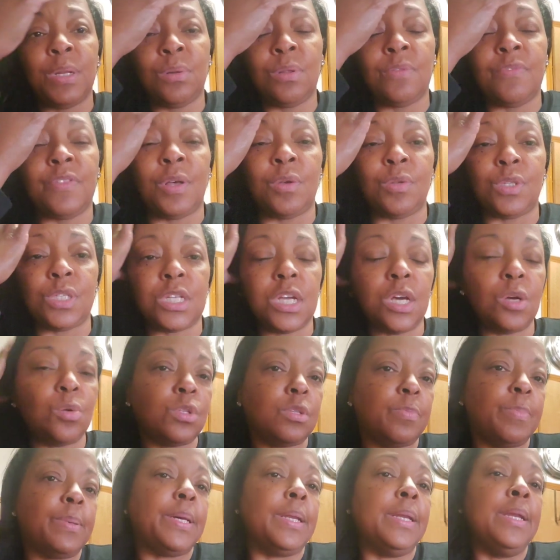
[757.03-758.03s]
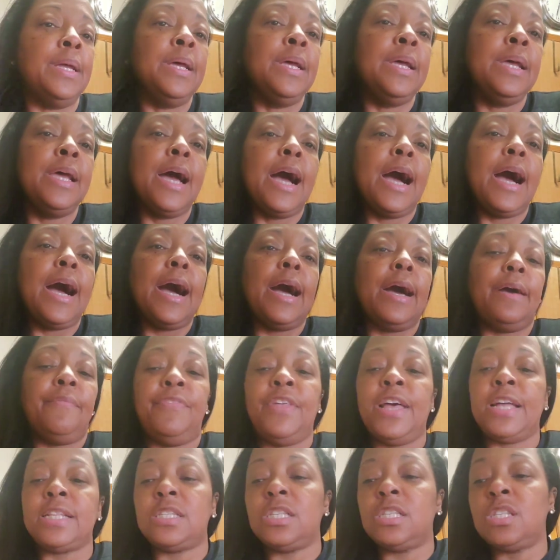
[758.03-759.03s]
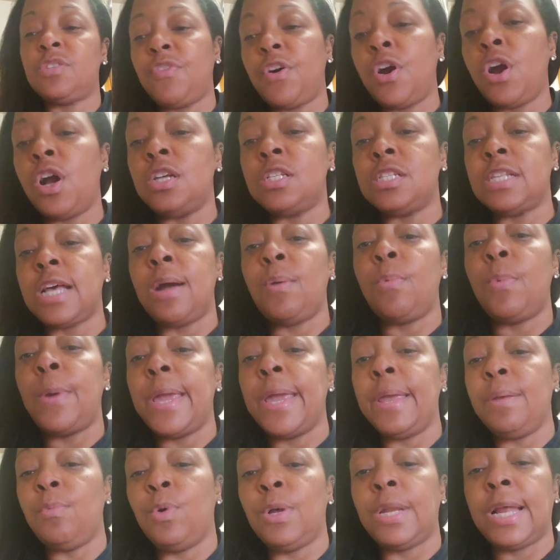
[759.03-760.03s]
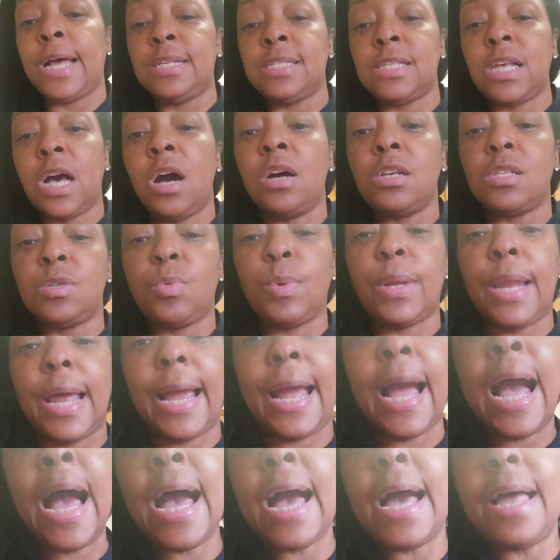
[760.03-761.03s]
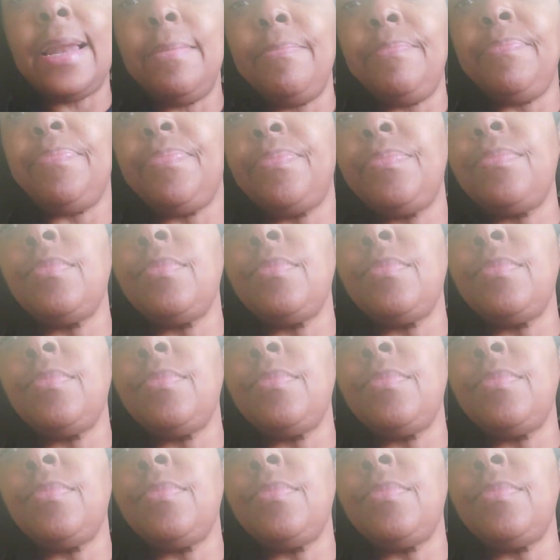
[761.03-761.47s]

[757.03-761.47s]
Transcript: middle of those totes, but that's as far as I went. What I saw is what I got.